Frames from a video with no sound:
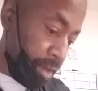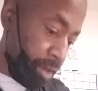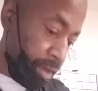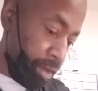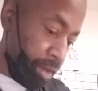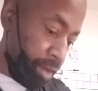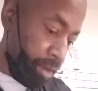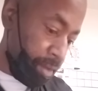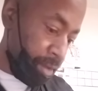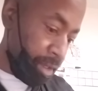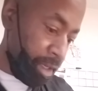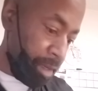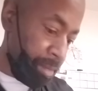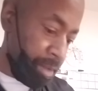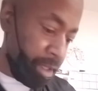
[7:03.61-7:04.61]
to go on
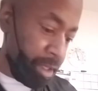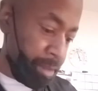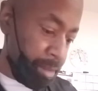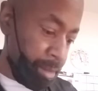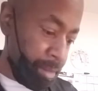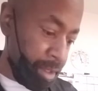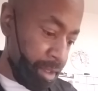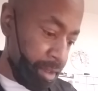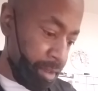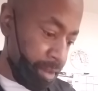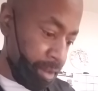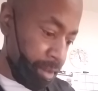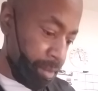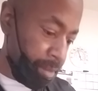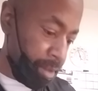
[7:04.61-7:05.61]
top of these pimentos
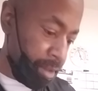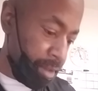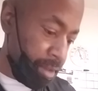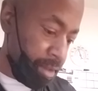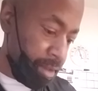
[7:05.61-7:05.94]
as well.